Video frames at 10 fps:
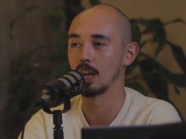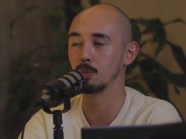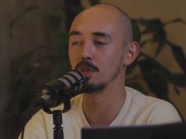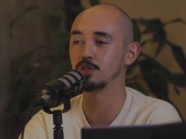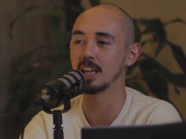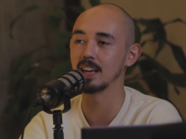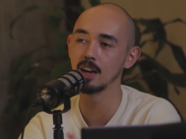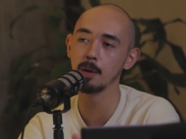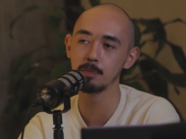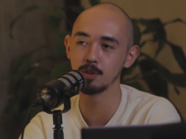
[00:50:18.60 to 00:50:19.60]
And we've set it
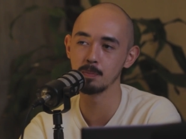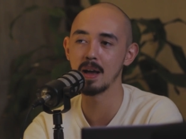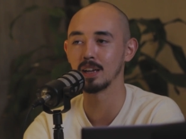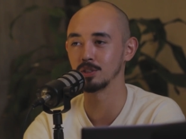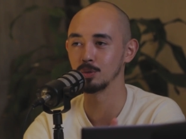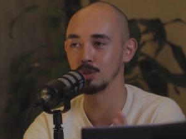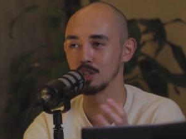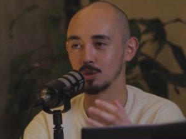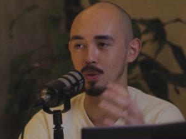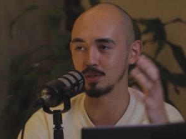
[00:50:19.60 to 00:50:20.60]
up for the past two
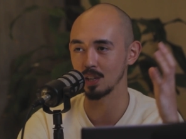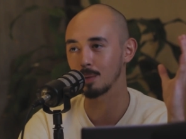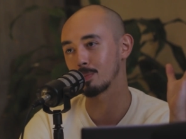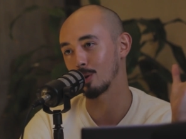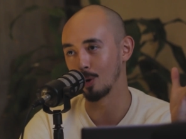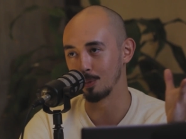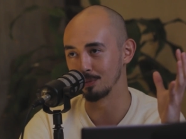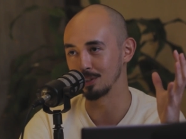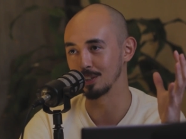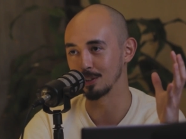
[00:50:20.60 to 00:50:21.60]
years. We've set up our home
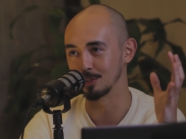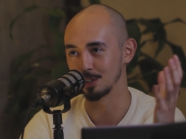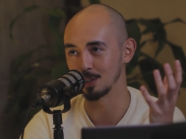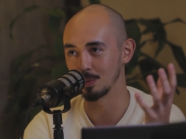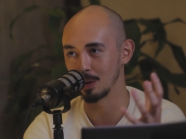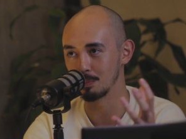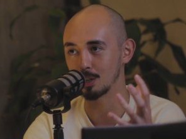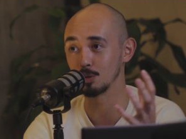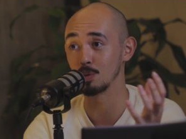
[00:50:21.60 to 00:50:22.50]
theaters in a way because yeah.